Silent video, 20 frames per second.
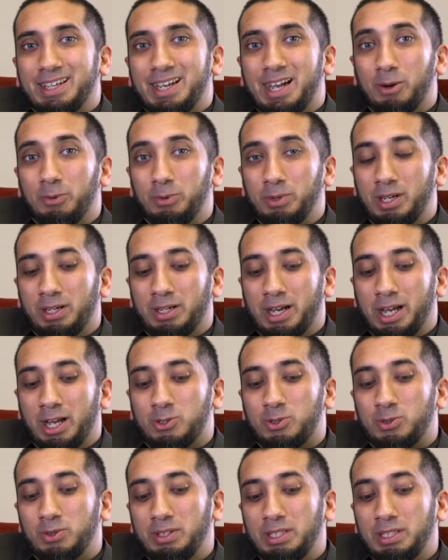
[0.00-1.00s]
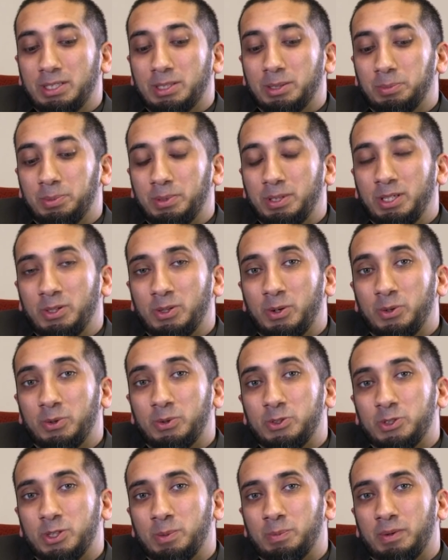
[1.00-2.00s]
how we are actually in complete
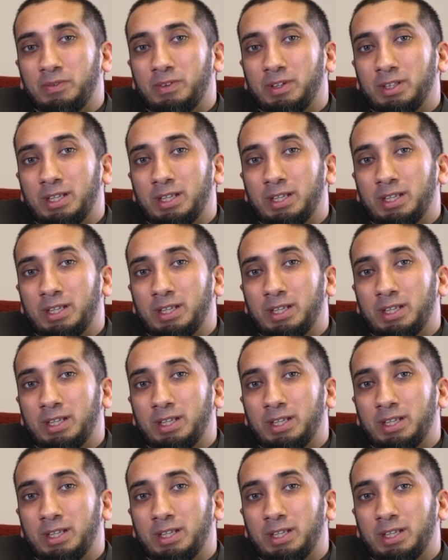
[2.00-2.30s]
ownership of